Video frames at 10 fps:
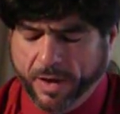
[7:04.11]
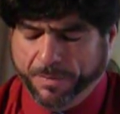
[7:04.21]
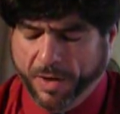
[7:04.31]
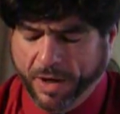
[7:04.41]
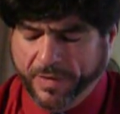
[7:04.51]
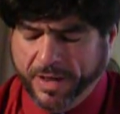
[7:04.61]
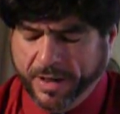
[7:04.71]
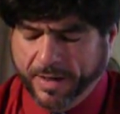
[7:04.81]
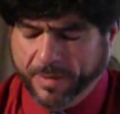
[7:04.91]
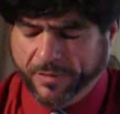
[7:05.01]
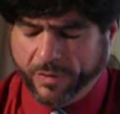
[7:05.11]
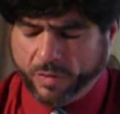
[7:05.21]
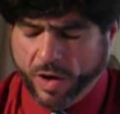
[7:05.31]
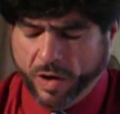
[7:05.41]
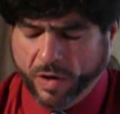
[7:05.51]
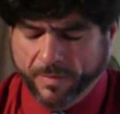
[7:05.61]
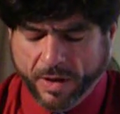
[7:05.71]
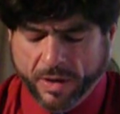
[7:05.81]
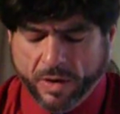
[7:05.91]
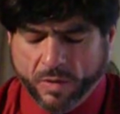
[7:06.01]
upon the hem of the robe
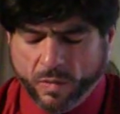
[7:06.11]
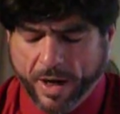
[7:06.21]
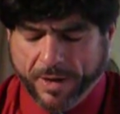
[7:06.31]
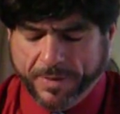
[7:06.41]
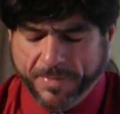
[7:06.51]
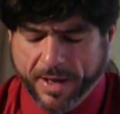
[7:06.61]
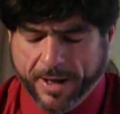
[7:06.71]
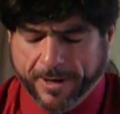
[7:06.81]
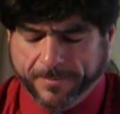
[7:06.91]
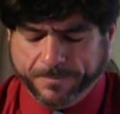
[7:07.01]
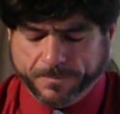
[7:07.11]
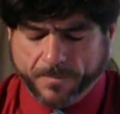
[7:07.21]
round about.